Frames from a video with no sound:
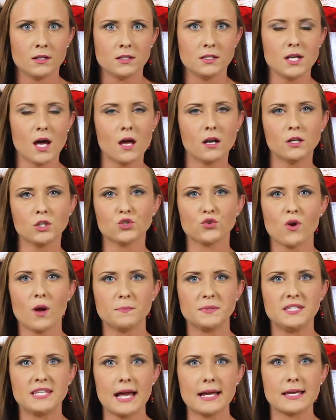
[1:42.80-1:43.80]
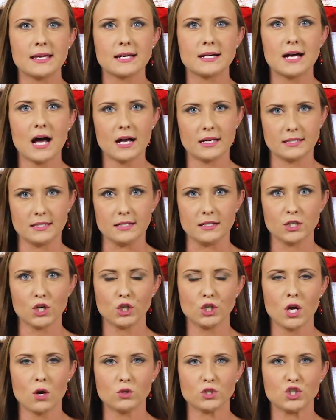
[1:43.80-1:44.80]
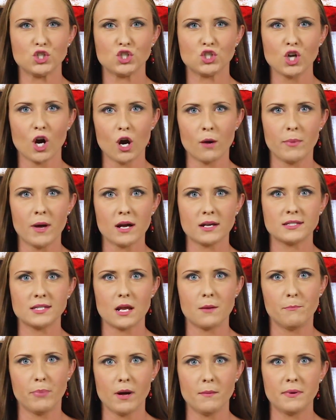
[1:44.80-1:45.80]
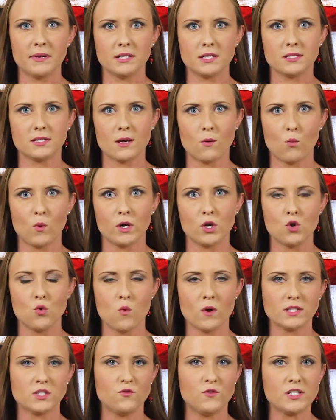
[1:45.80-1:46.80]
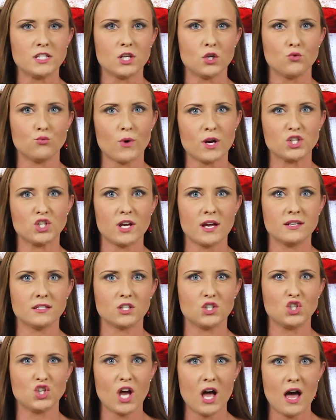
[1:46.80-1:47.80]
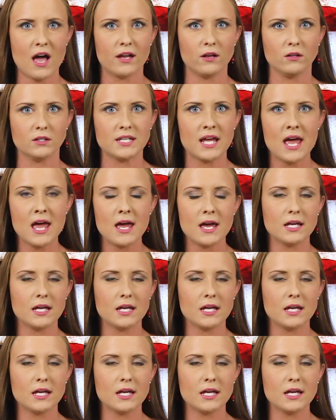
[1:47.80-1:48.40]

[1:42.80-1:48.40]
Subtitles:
Donald Trump's second cousin could go to Starbucks and bump into someone who once visited Russia as a child,